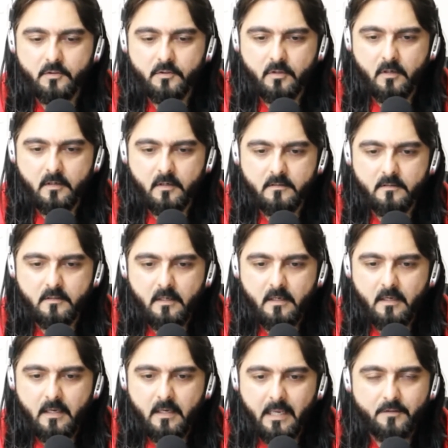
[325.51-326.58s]
charts
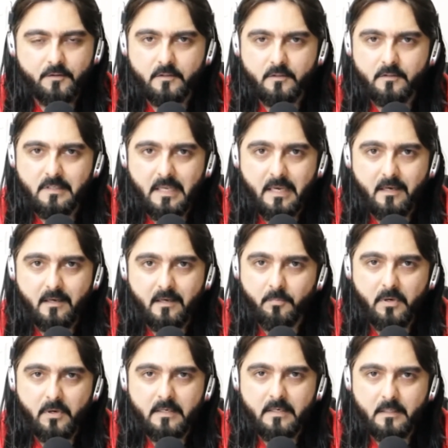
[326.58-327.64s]
and just
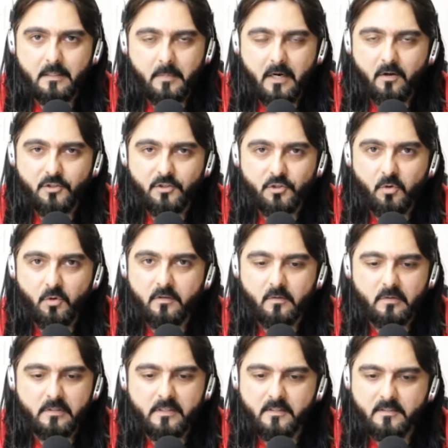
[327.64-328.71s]
printing them out and showing
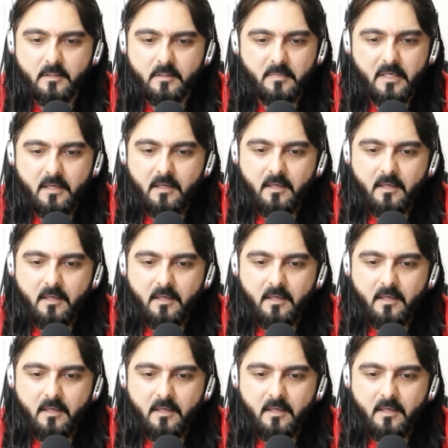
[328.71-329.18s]
to leadership.